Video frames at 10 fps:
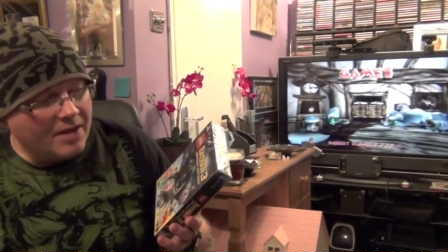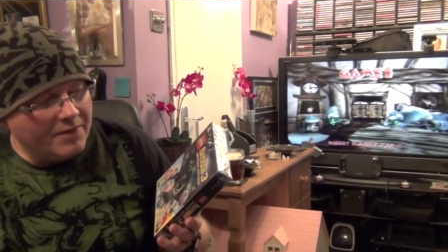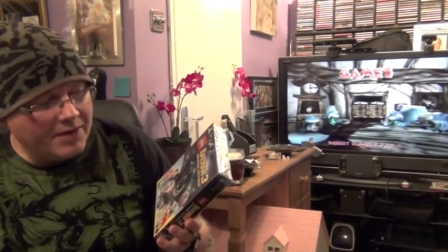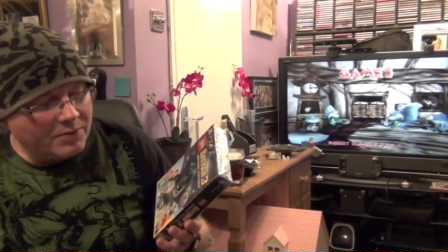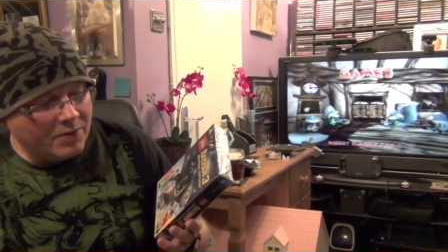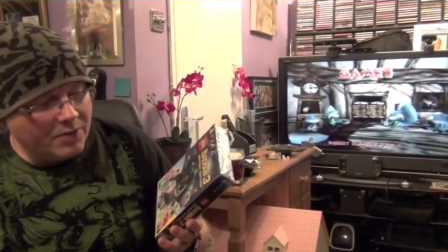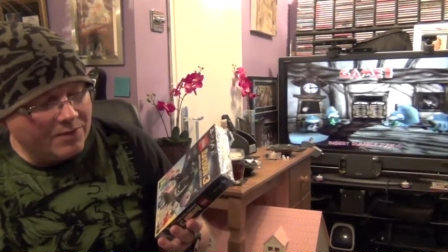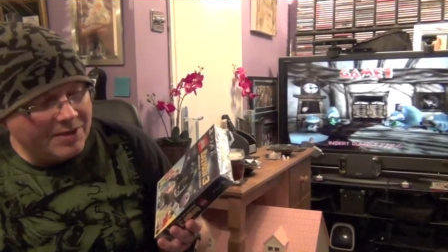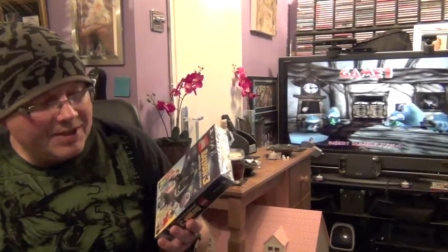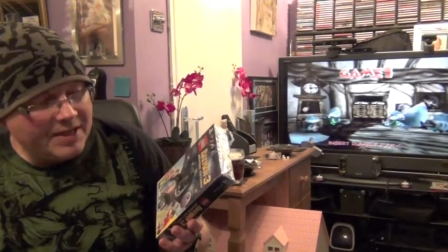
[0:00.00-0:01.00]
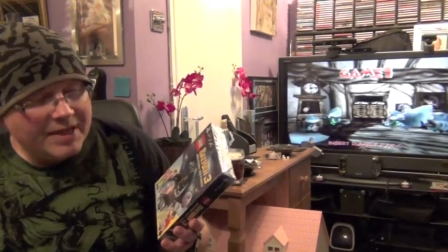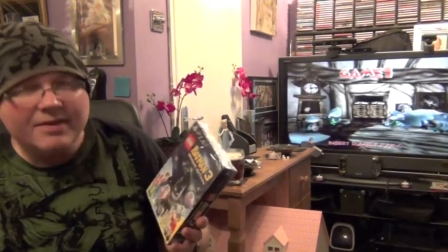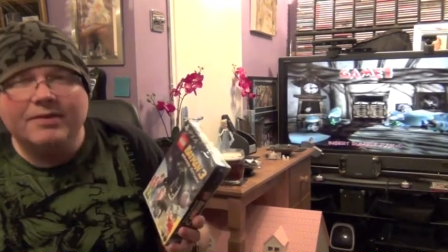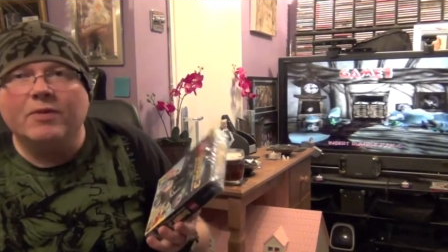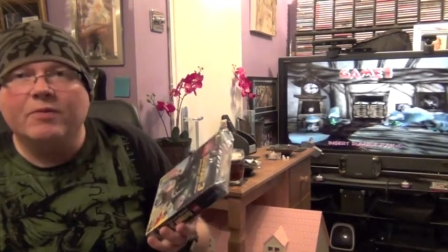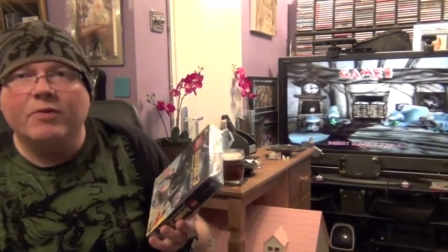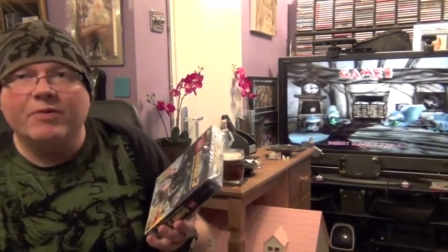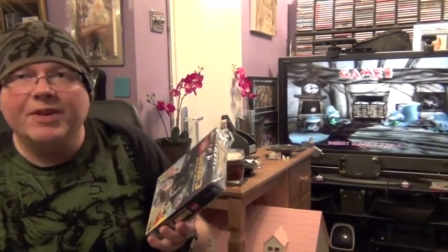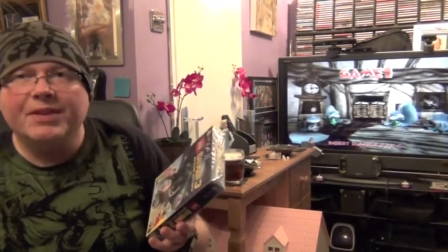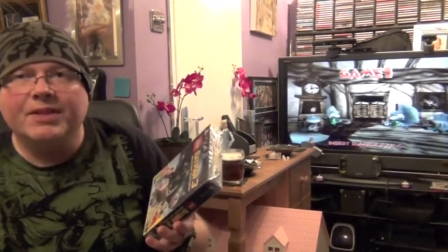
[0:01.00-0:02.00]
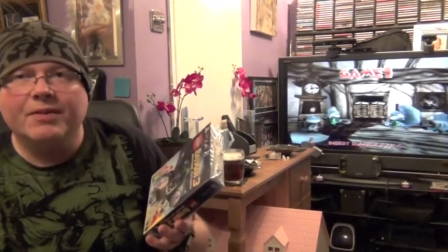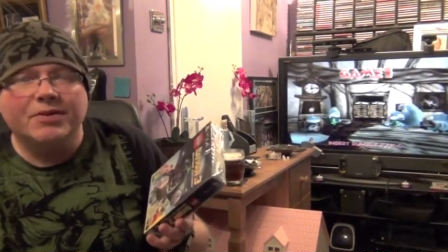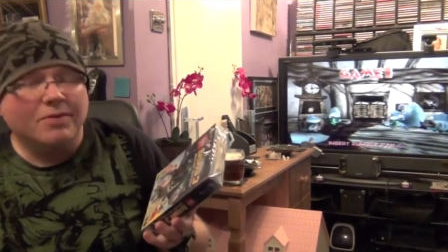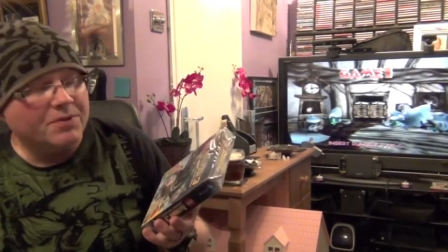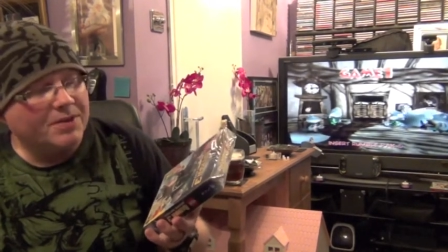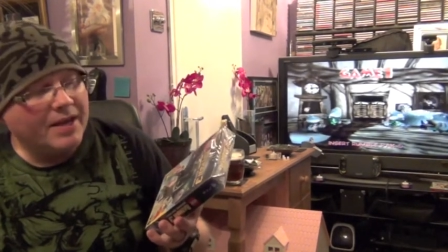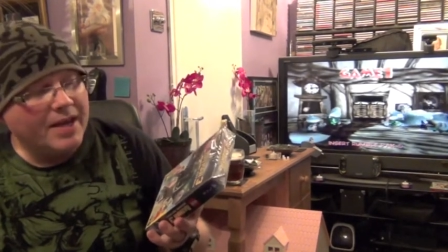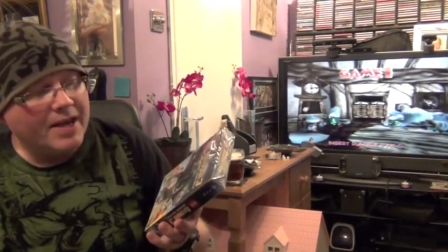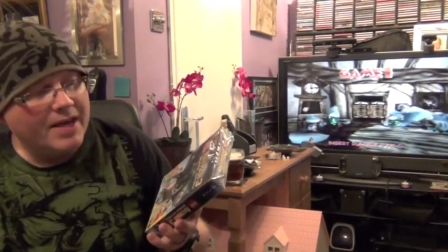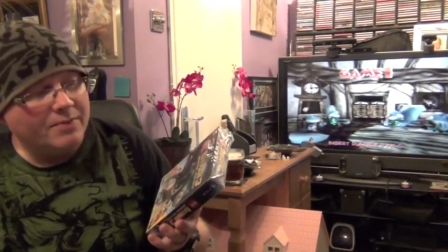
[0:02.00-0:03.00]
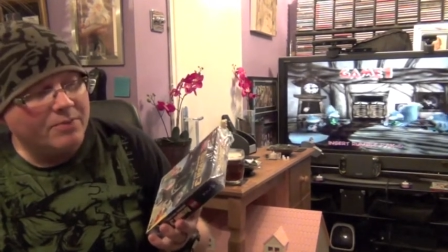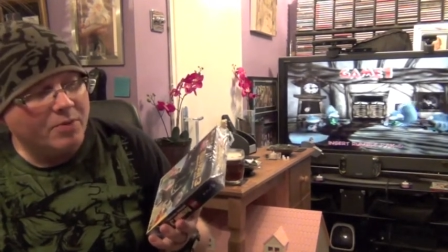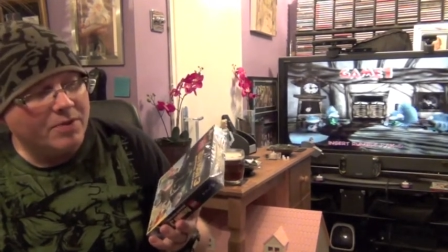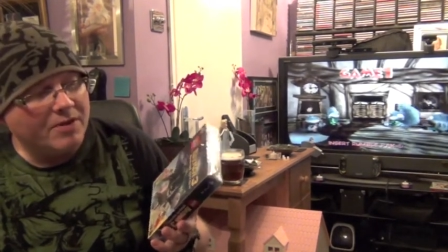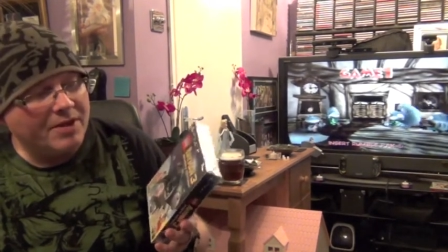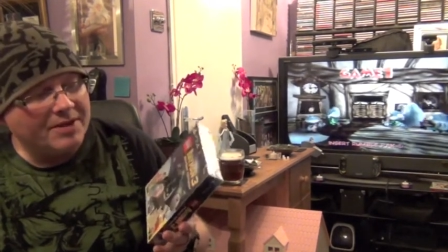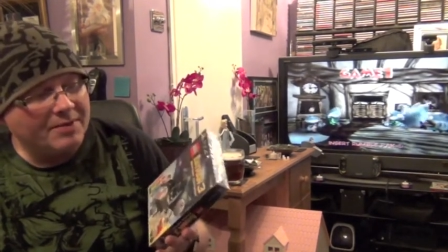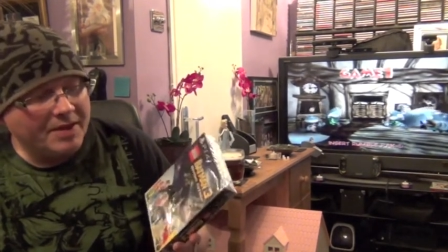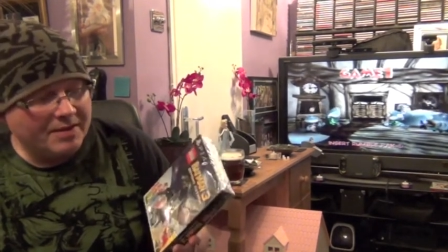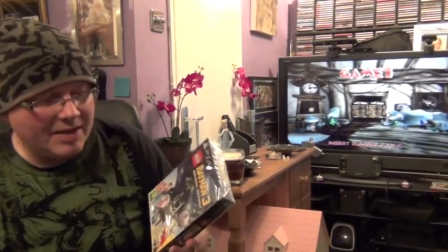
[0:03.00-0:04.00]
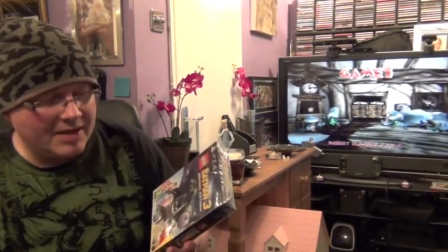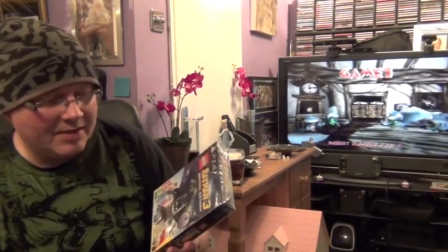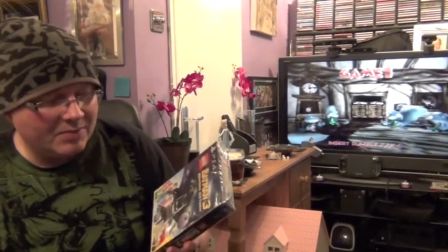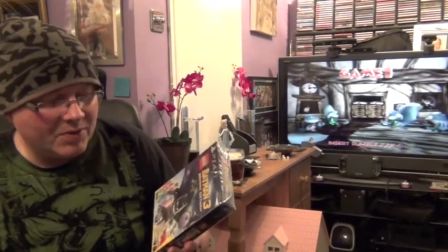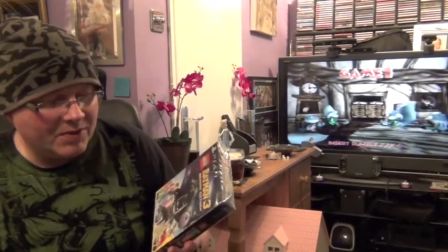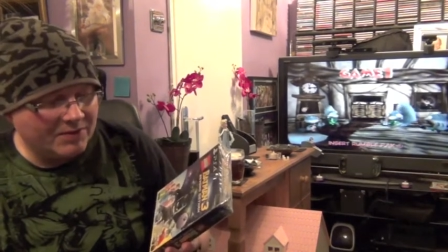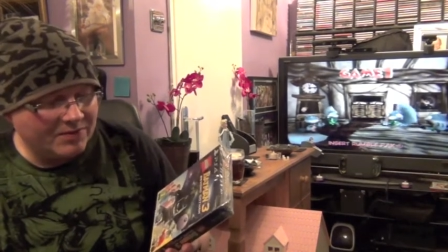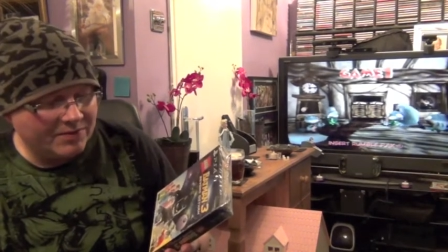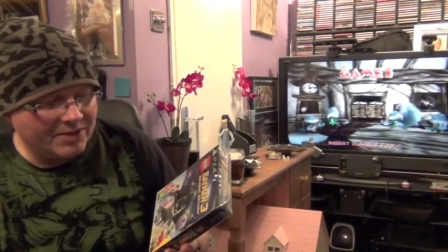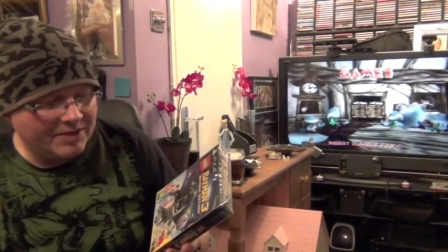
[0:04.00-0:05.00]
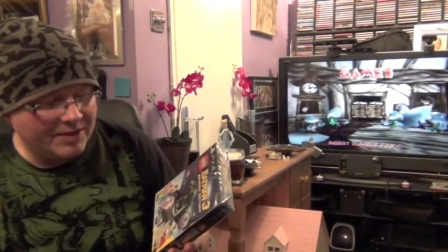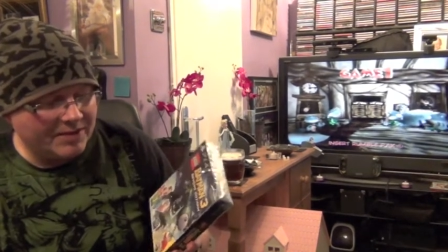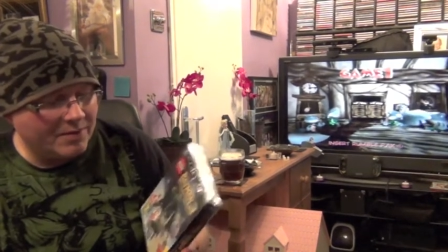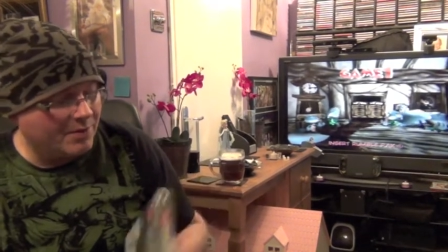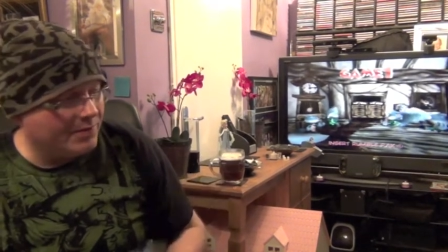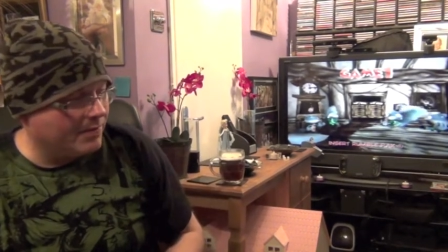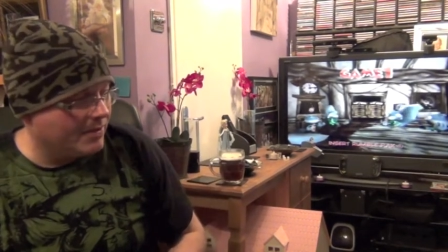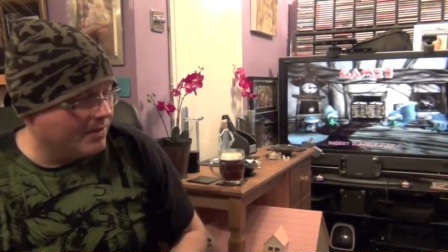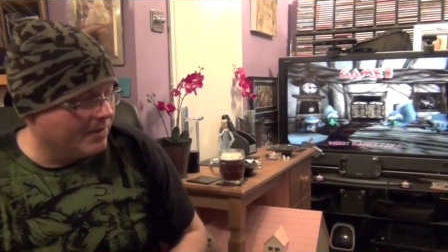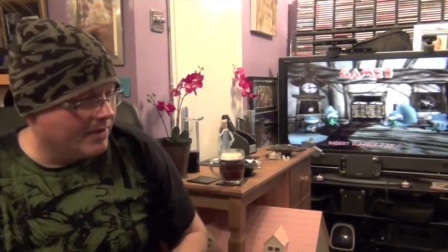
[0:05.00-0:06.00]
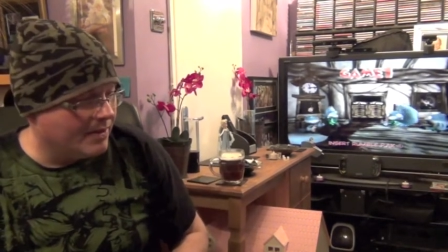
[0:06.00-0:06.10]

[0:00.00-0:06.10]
think there's one on the 3DS and not the Vita, which I want to get, and probably I'll end up getting the Xbox 360 one as well.